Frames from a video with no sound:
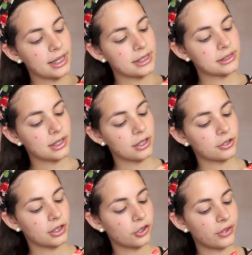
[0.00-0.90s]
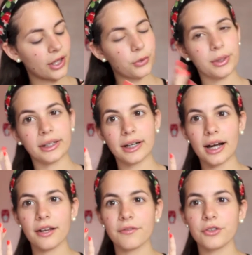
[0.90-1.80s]
and a color that you can
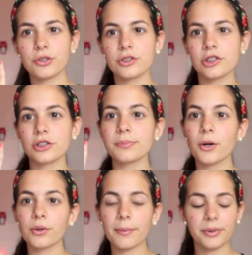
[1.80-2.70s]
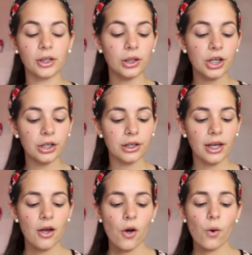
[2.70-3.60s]
kind of use to smoke up your look
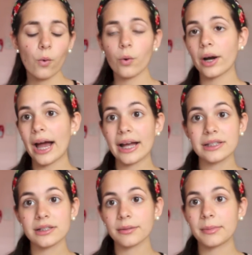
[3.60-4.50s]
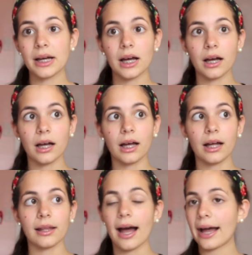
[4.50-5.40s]
or add some
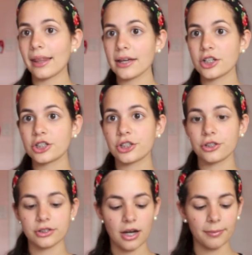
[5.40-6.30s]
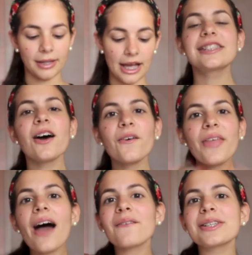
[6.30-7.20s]
uh, eyeliner to your top lash. So
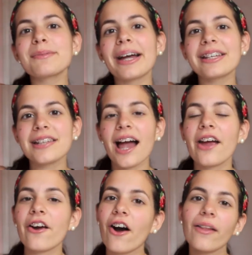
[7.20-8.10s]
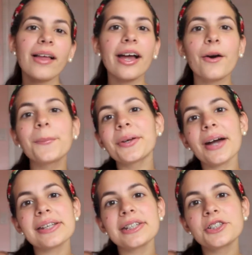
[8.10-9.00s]
that was my entire haul. I hope you
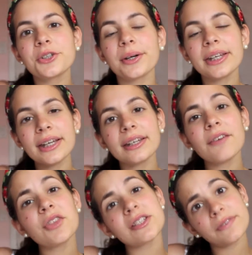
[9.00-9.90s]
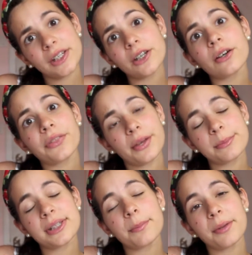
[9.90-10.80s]
guys enjoyed it. Give this video a
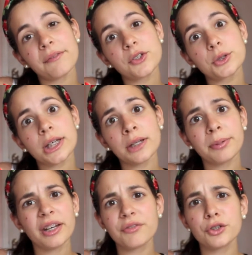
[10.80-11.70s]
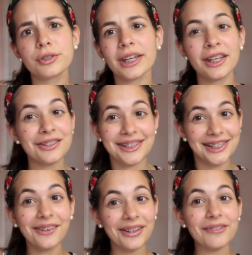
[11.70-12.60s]
thumbs up if you did, but if you didn't,
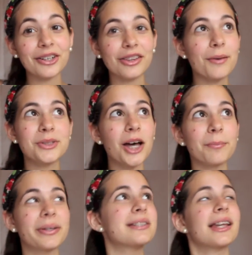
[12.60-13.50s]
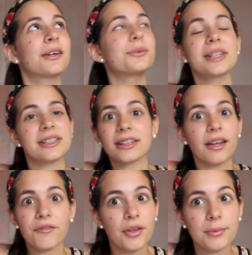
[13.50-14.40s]
still give it a thumbs up because like who doesn't
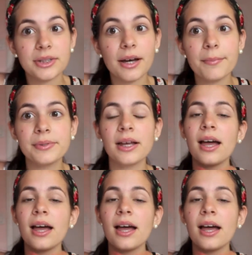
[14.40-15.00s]
love thumbs ups?